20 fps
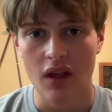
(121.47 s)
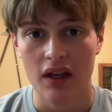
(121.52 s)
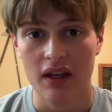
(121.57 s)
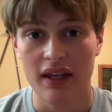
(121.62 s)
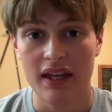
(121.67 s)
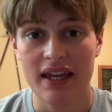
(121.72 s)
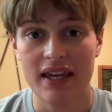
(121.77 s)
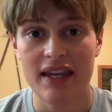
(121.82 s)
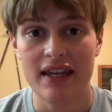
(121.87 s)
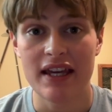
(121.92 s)

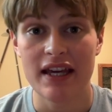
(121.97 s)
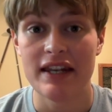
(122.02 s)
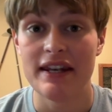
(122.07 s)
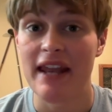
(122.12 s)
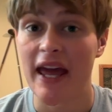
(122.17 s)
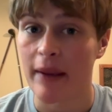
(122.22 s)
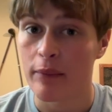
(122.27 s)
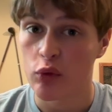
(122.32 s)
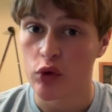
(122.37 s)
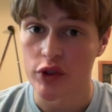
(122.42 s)
He
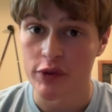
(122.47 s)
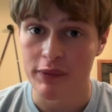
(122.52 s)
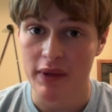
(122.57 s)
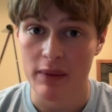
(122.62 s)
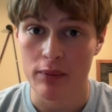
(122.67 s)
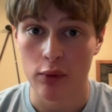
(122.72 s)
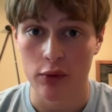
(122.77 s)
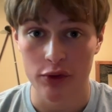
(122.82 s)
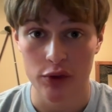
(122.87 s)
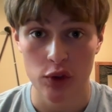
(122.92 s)
enables
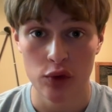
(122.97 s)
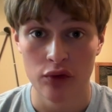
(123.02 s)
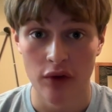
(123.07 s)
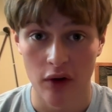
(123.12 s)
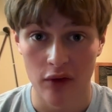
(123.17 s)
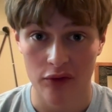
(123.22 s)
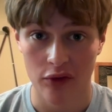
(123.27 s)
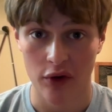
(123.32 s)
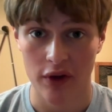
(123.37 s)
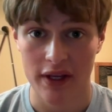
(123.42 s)
people to
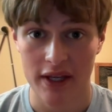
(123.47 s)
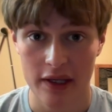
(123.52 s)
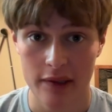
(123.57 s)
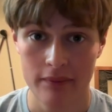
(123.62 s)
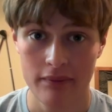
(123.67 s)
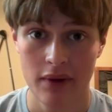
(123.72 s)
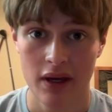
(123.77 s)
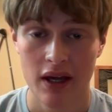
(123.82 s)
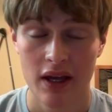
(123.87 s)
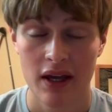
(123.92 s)
vote for
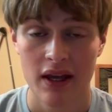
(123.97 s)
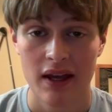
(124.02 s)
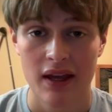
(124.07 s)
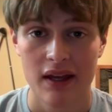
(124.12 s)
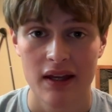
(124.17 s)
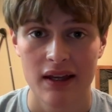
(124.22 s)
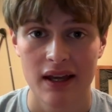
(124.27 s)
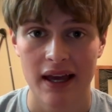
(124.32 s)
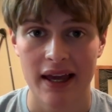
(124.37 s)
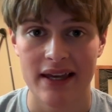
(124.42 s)
him,
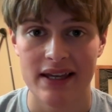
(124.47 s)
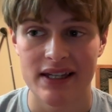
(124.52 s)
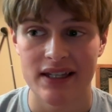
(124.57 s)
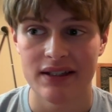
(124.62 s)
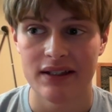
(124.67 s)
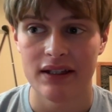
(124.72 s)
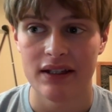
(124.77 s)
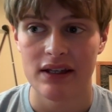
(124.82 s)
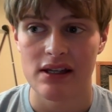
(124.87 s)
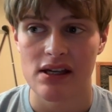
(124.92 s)

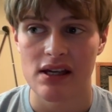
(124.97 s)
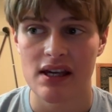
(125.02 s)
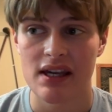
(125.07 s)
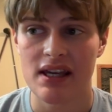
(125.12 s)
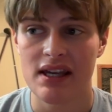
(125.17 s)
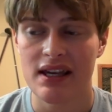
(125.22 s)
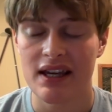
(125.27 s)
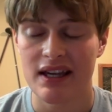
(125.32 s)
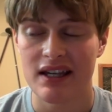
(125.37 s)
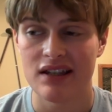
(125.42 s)
and
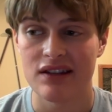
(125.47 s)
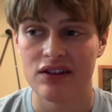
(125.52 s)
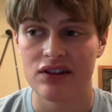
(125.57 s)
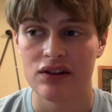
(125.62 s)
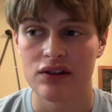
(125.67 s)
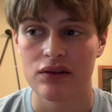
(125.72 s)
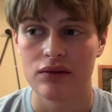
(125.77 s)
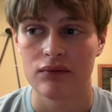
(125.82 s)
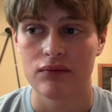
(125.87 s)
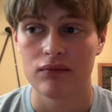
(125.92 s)
he
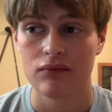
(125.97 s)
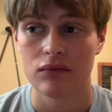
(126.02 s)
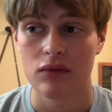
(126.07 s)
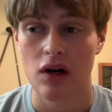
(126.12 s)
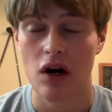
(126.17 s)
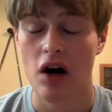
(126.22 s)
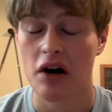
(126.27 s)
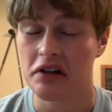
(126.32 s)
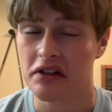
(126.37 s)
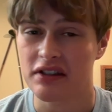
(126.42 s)
is
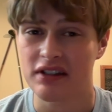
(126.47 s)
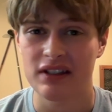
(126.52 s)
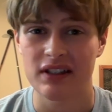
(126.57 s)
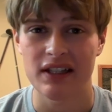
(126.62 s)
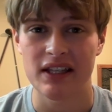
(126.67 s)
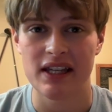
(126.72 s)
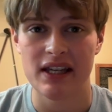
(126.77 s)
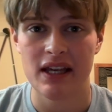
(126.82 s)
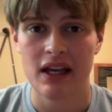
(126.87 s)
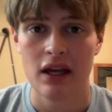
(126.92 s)

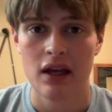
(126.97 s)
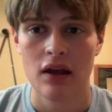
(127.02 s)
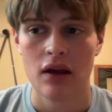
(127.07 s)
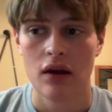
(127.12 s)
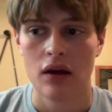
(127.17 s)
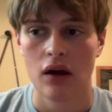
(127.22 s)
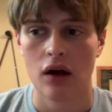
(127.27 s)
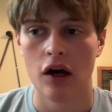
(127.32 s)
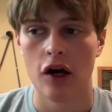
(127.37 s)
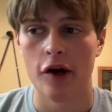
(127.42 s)
honestly
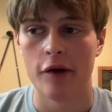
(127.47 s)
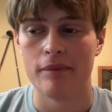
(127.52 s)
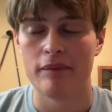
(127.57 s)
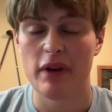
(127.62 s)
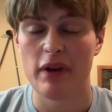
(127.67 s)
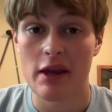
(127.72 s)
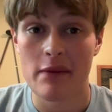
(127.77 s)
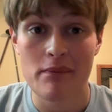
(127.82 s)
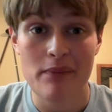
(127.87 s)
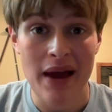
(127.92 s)

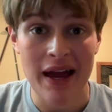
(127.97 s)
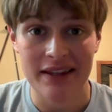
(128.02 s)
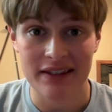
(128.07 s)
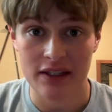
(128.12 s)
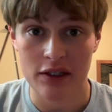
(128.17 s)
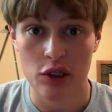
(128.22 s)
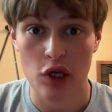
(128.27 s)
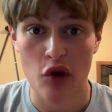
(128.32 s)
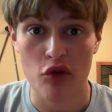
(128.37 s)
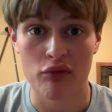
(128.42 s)

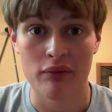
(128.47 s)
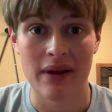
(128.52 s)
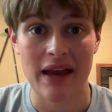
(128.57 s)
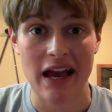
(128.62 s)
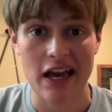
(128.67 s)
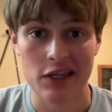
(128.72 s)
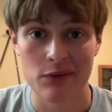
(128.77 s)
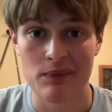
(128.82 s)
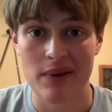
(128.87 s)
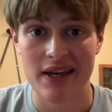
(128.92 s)
impacting government
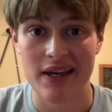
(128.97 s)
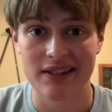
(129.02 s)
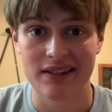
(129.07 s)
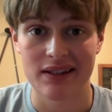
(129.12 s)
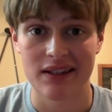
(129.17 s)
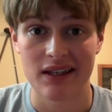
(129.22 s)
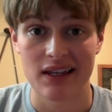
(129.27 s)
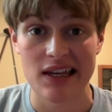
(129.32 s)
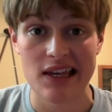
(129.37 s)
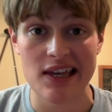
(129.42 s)
as
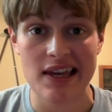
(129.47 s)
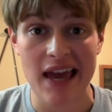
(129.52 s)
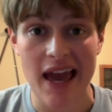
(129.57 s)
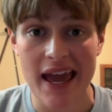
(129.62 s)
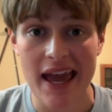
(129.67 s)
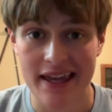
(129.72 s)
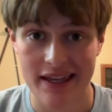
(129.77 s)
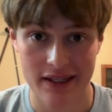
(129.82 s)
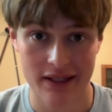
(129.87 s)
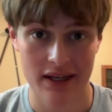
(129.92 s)
best he
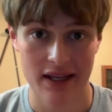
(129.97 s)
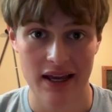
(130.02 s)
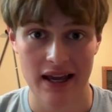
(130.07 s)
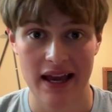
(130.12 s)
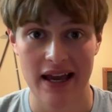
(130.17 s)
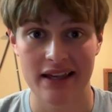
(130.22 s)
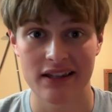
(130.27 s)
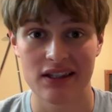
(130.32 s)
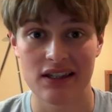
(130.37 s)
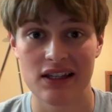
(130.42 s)
can
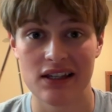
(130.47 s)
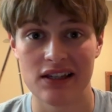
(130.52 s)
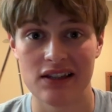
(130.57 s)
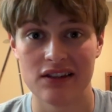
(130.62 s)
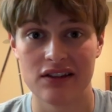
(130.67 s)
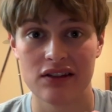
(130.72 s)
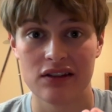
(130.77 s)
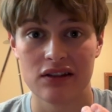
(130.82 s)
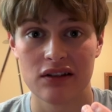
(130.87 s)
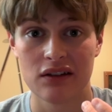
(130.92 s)
as he
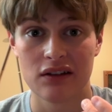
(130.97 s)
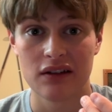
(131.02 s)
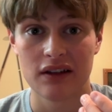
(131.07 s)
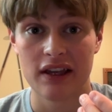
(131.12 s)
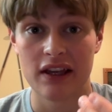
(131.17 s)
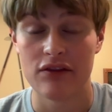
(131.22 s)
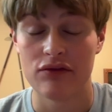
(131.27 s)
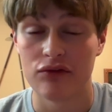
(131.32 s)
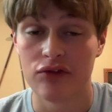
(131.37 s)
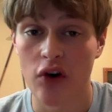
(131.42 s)
is
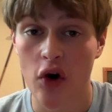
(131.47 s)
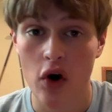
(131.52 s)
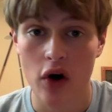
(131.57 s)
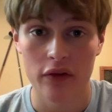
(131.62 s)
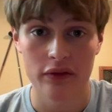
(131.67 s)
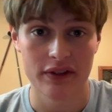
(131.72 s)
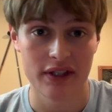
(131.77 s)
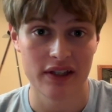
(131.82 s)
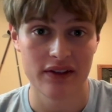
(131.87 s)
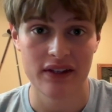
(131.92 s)

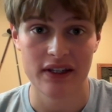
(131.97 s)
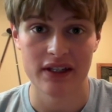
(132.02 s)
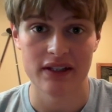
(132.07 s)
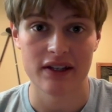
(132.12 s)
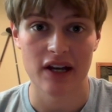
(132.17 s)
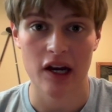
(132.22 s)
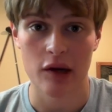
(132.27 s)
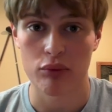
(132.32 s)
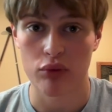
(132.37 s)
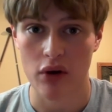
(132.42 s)
involved in the
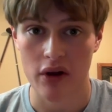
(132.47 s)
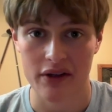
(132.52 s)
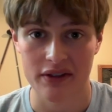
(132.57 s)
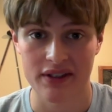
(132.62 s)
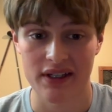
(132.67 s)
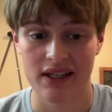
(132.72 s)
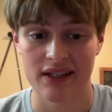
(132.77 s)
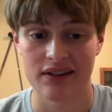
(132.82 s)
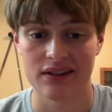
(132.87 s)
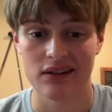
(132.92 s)
entire
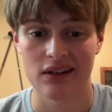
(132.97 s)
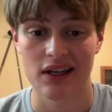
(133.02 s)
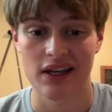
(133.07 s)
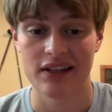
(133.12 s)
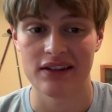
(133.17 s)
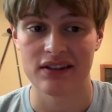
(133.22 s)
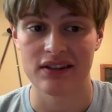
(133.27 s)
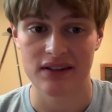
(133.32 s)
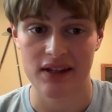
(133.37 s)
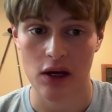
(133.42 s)
process
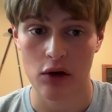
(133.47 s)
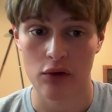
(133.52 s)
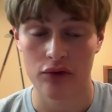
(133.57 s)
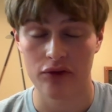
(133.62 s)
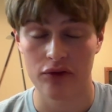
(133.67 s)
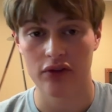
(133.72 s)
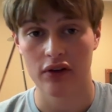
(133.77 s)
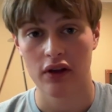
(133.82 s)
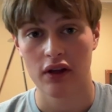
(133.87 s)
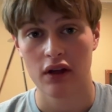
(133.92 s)
itself.